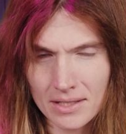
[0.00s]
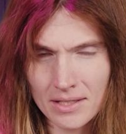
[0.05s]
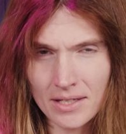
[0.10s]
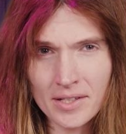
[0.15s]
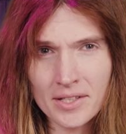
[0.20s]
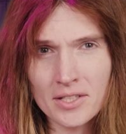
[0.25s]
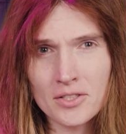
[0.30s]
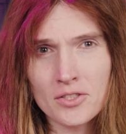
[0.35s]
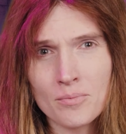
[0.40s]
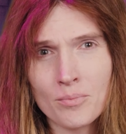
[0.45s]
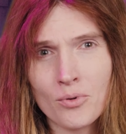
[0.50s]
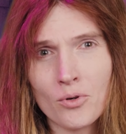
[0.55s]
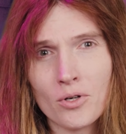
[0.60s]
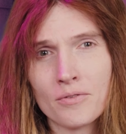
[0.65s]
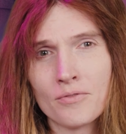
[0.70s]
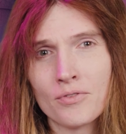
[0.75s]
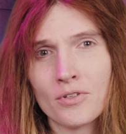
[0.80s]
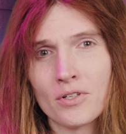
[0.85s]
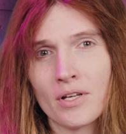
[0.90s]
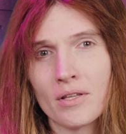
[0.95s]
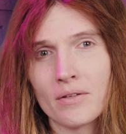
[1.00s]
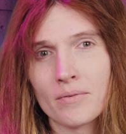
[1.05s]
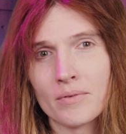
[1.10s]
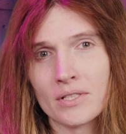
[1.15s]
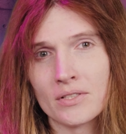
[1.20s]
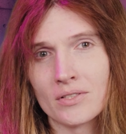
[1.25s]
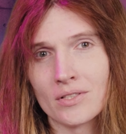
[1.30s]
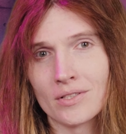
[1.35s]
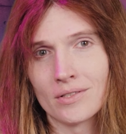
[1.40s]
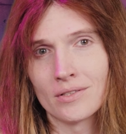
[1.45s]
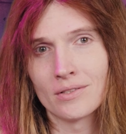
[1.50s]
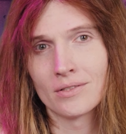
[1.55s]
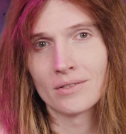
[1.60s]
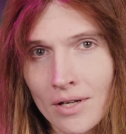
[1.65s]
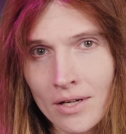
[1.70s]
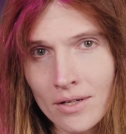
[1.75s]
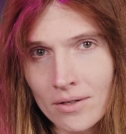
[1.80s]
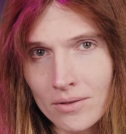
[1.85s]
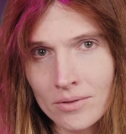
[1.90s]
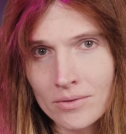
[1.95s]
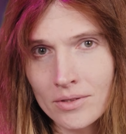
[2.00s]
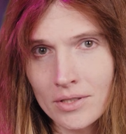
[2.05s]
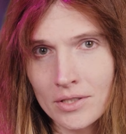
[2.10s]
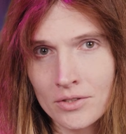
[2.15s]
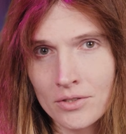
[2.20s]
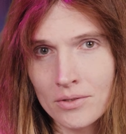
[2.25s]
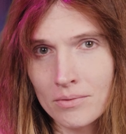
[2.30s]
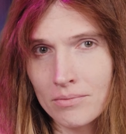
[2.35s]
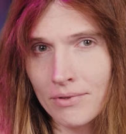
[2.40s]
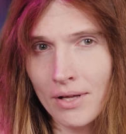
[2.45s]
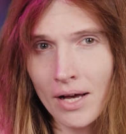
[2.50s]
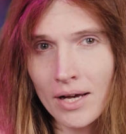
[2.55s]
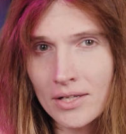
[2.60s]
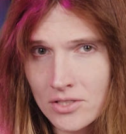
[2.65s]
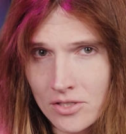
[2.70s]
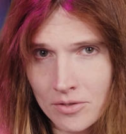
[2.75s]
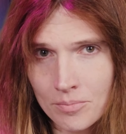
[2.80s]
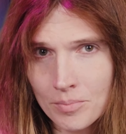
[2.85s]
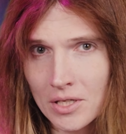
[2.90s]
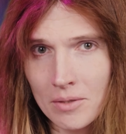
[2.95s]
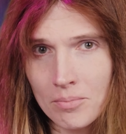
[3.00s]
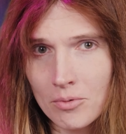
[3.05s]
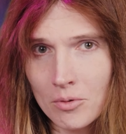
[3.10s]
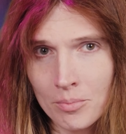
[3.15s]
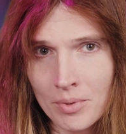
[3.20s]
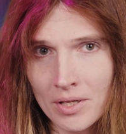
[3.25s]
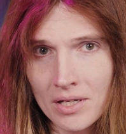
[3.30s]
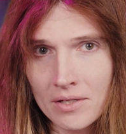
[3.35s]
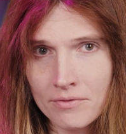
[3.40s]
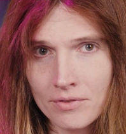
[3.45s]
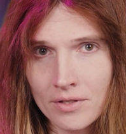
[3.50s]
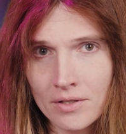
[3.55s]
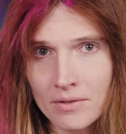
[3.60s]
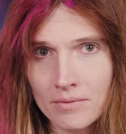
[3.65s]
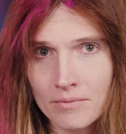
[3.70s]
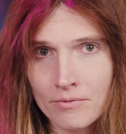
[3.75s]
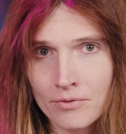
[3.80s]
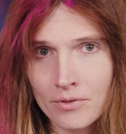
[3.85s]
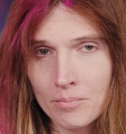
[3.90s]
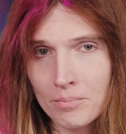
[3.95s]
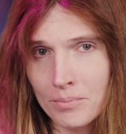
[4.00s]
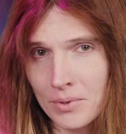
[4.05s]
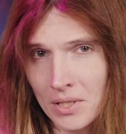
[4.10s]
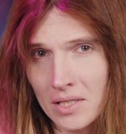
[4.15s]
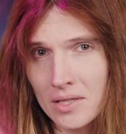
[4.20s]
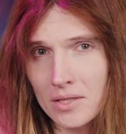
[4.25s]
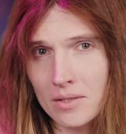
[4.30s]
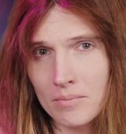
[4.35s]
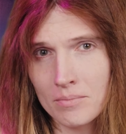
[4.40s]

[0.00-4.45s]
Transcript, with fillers: Kink is important for another reason. Not only do lots of people benefit from being